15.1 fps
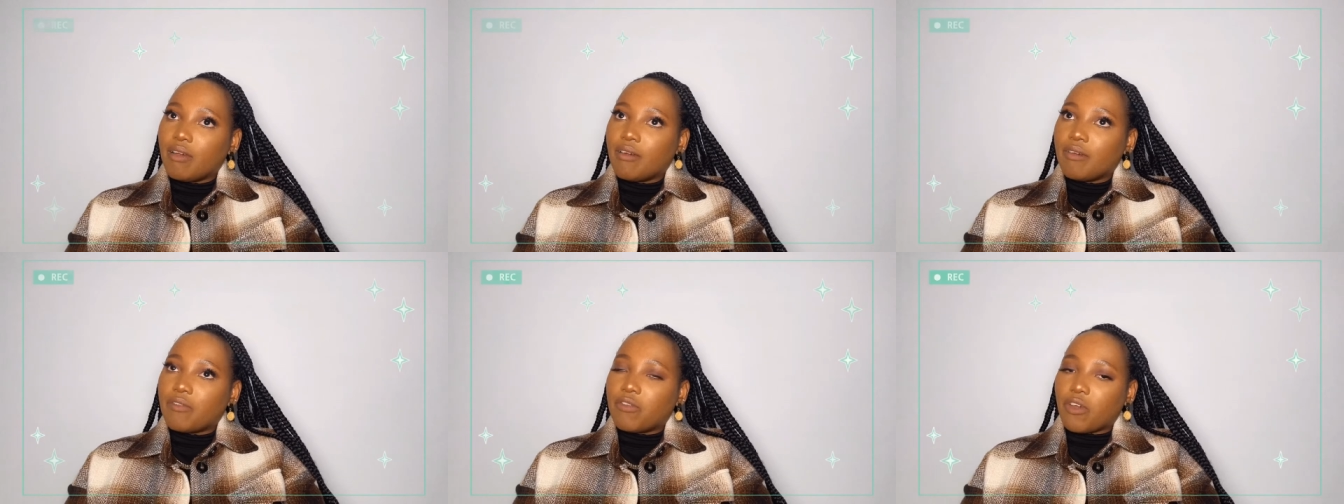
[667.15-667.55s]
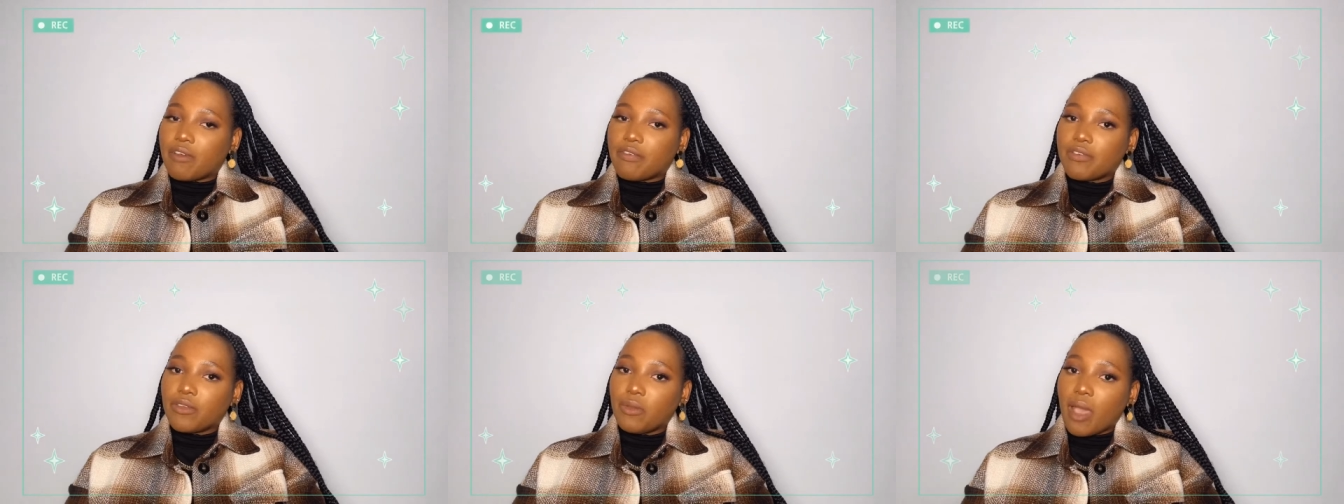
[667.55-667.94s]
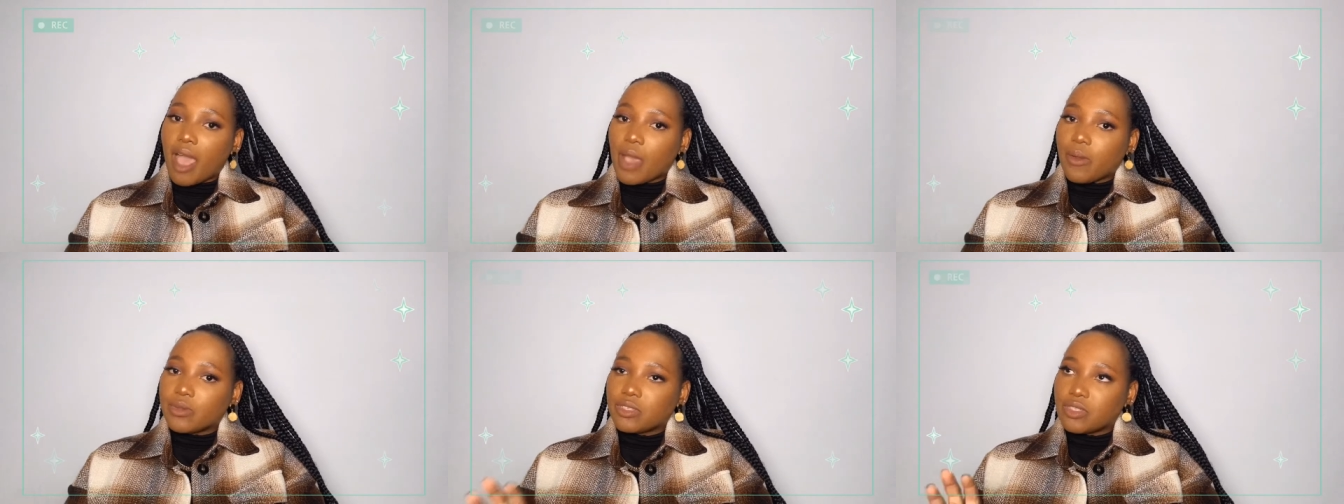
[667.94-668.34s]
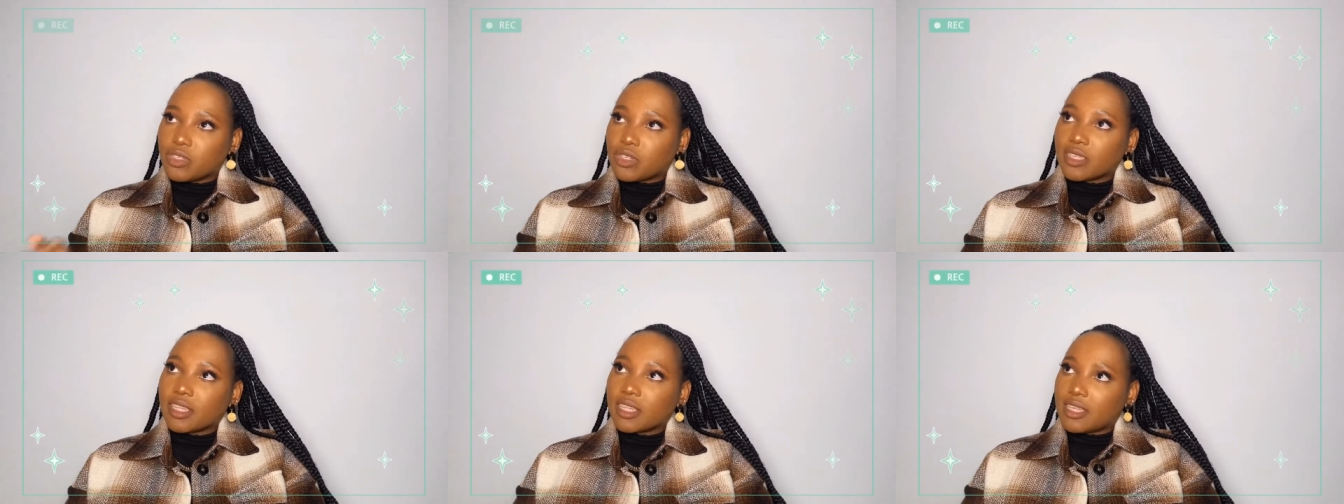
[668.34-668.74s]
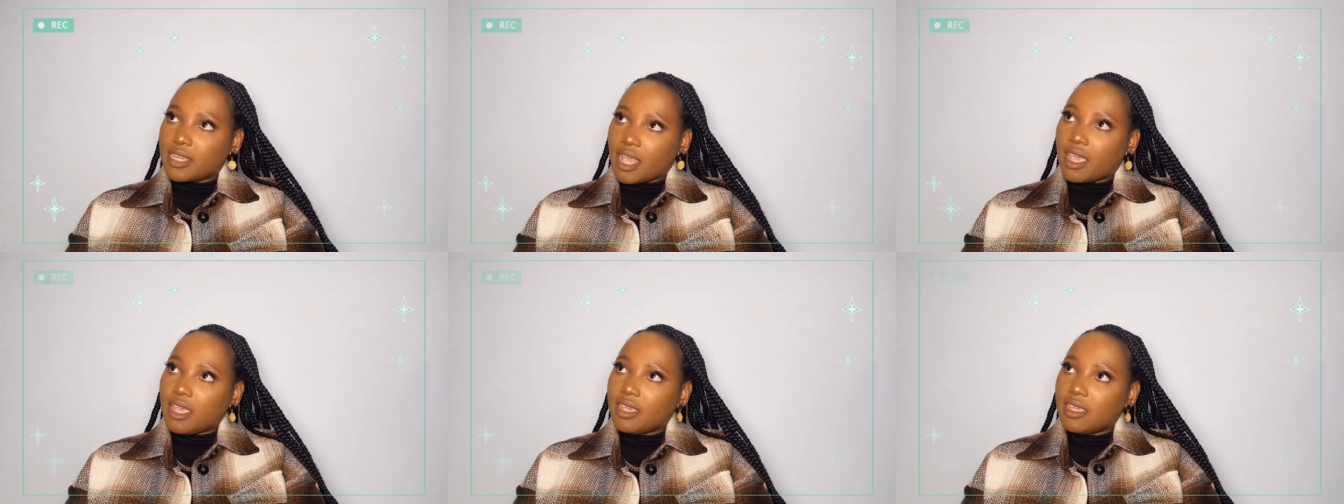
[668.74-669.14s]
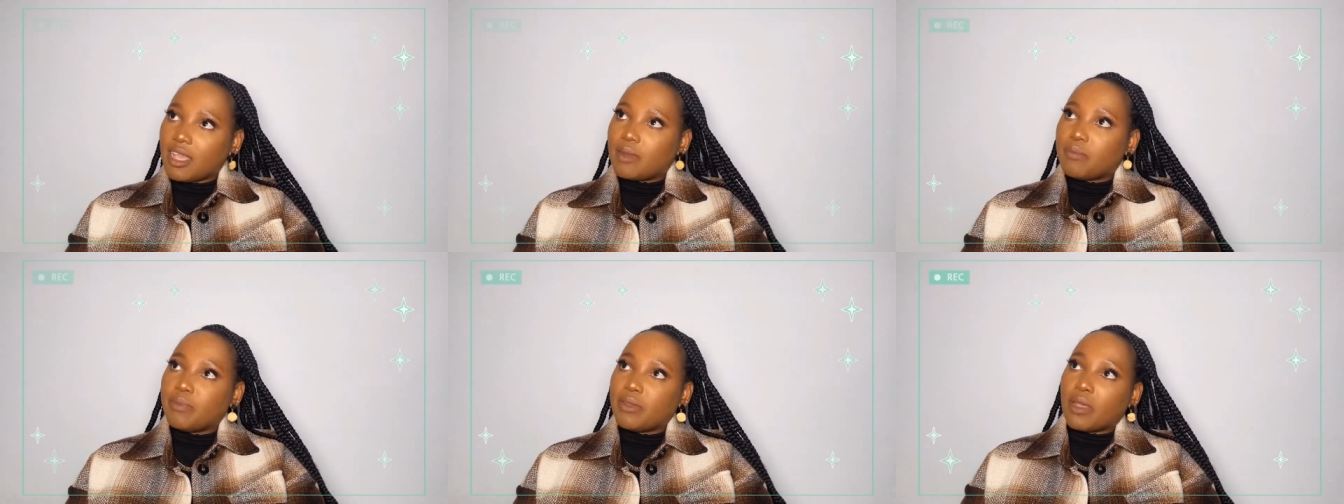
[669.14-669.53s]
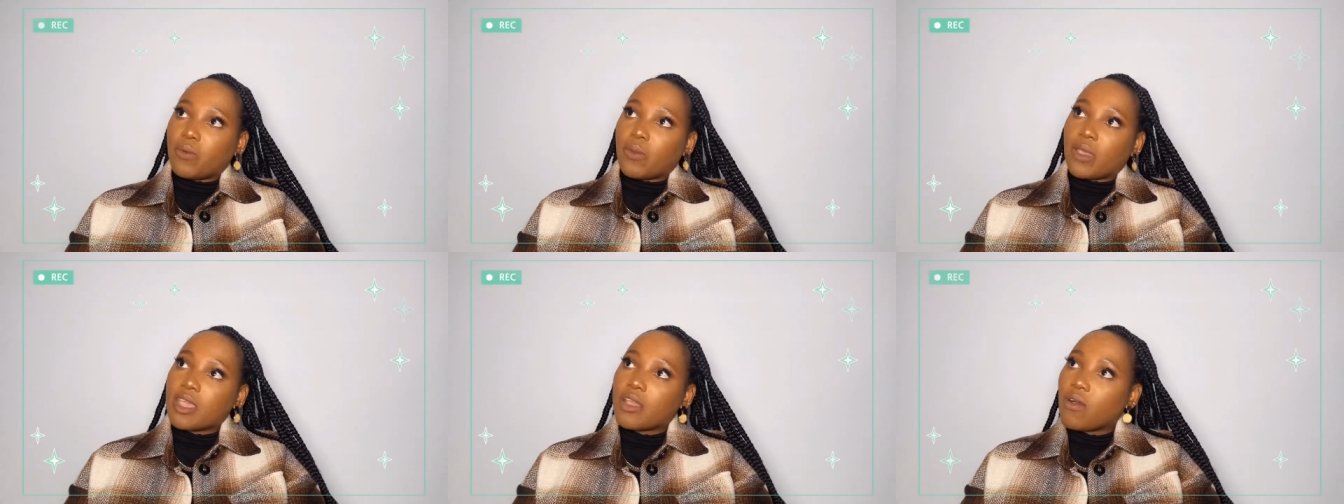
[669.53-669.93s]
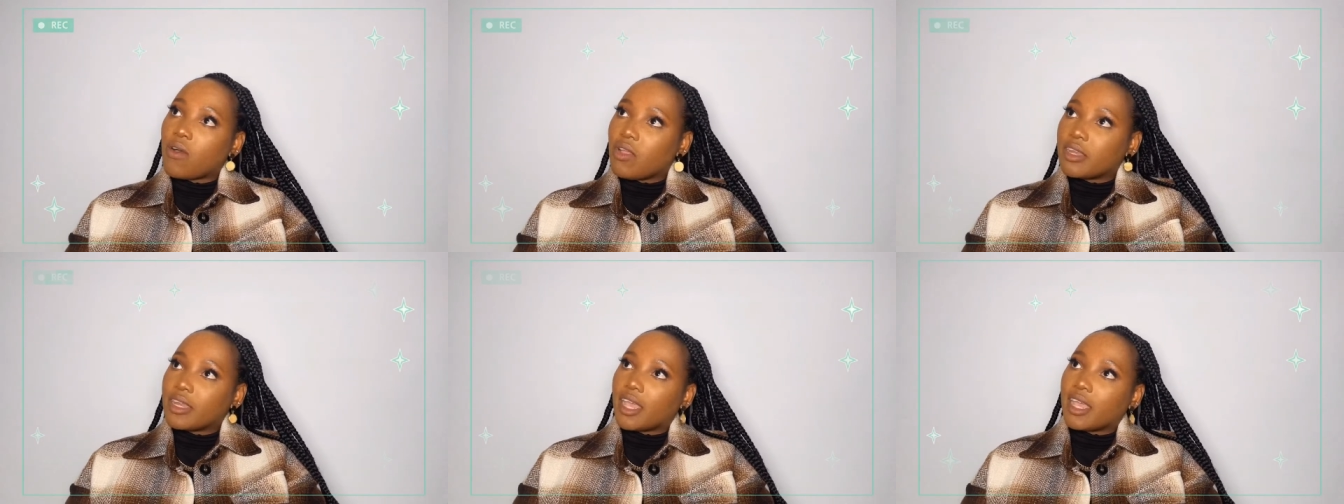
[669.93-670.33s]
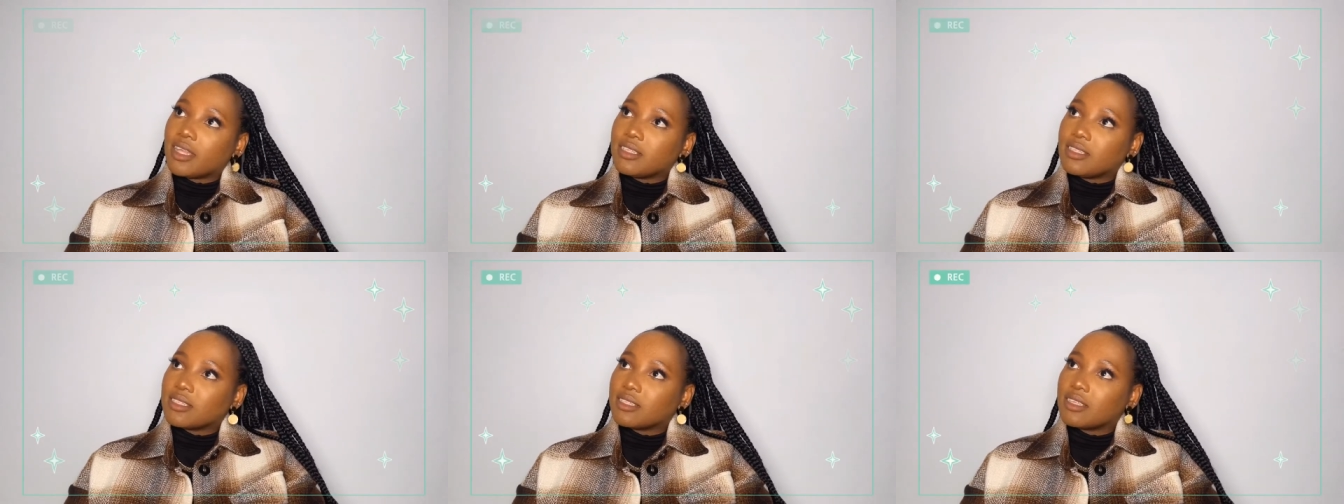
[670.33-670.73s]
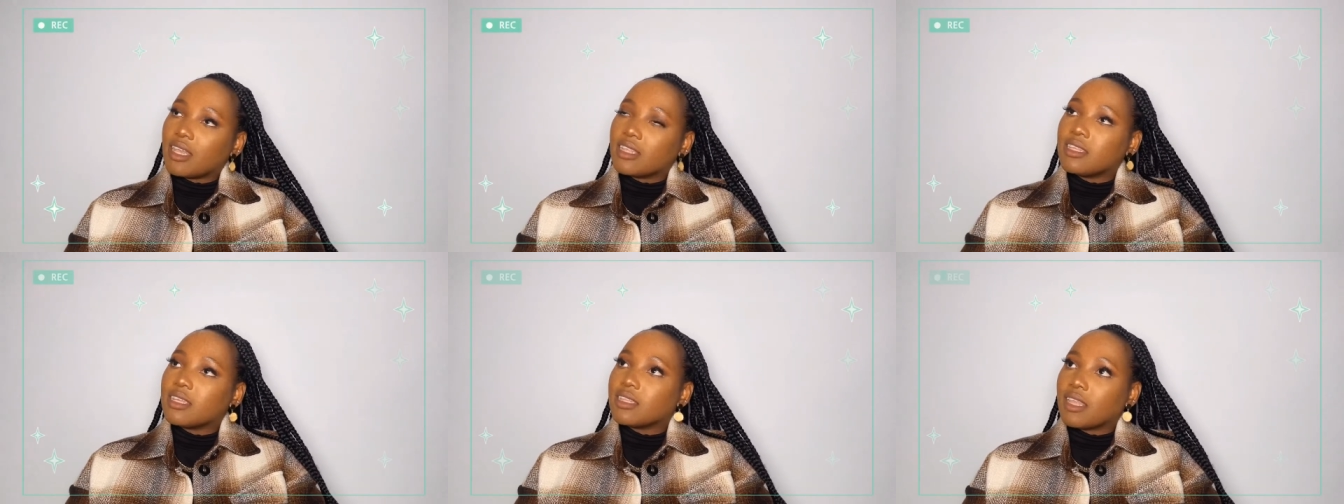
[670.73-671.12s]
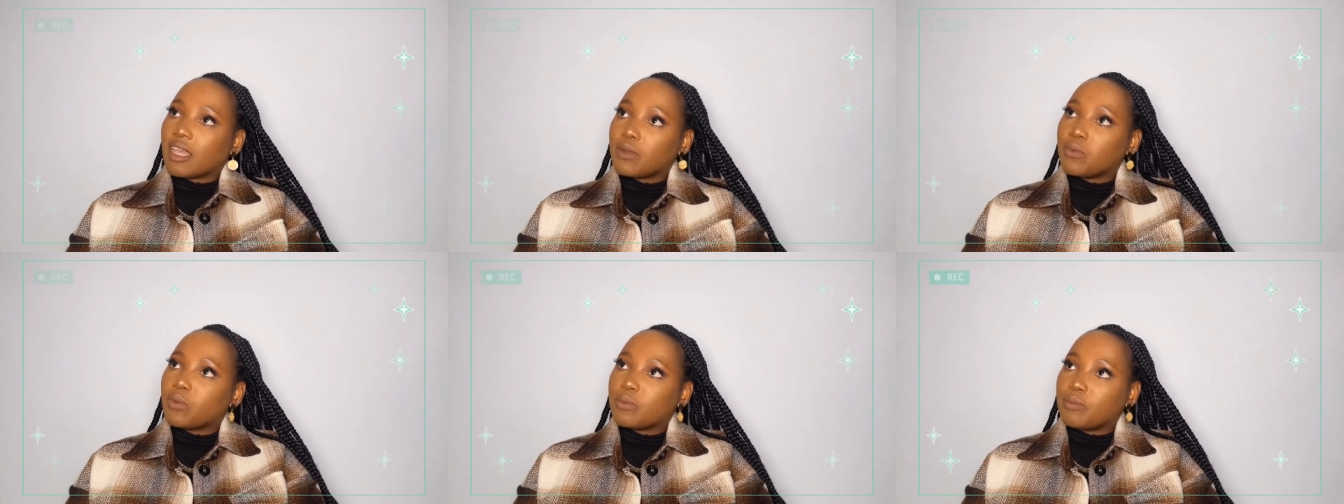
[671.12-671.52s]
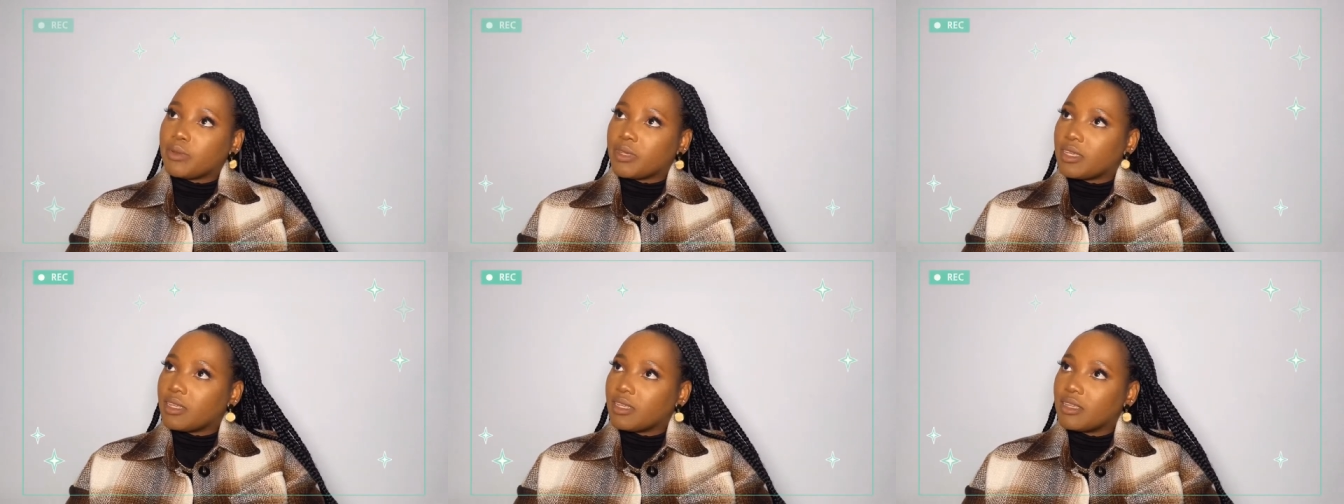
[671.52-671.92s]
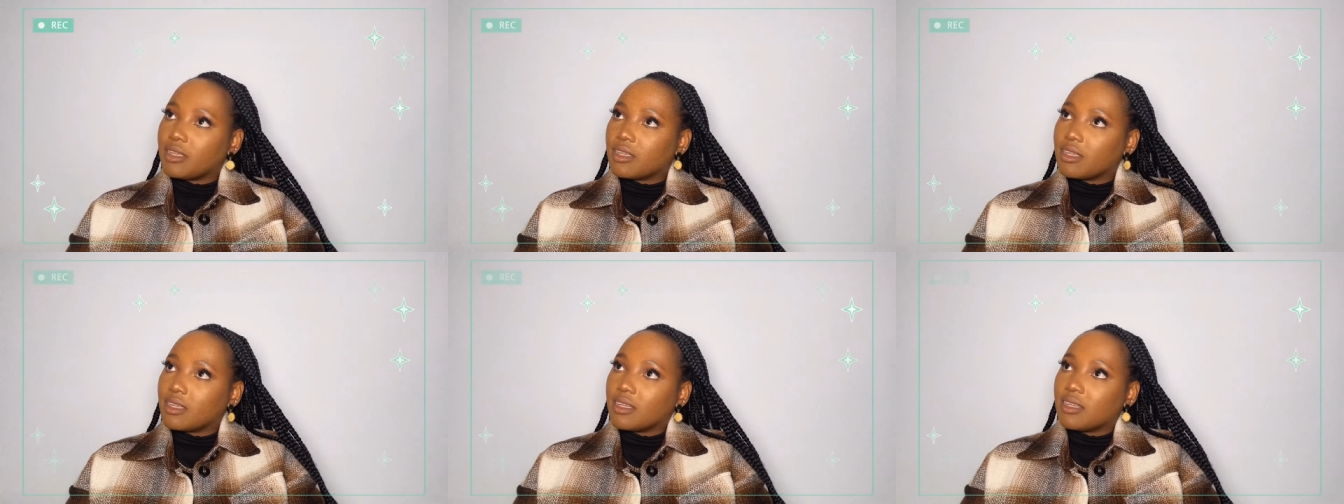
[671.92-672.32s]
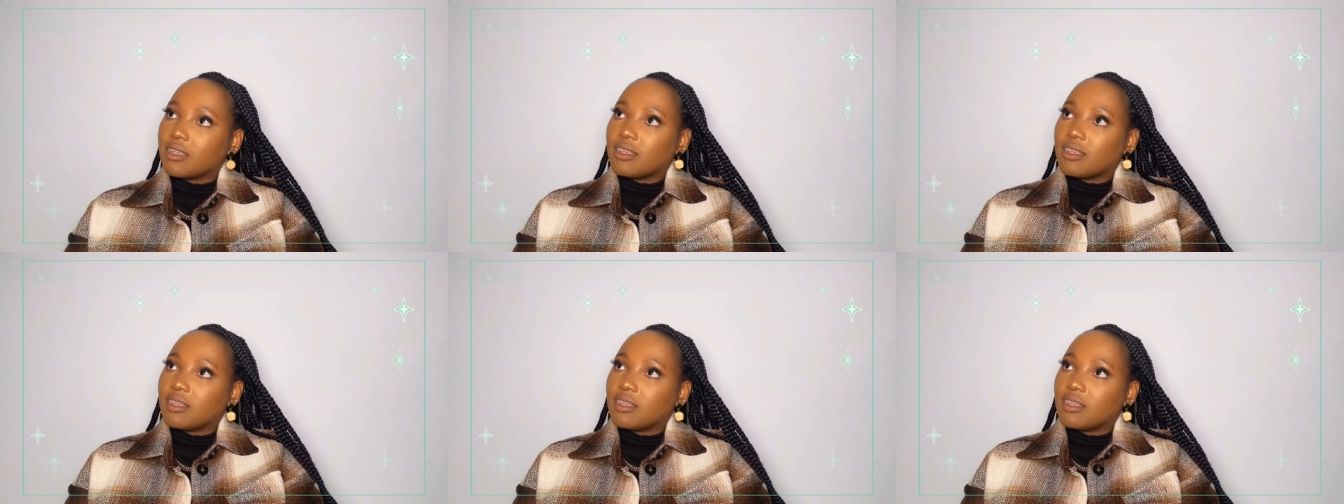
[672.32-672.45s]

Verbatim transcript: for a few hours during the day and be awake all night, I think that would be hmm.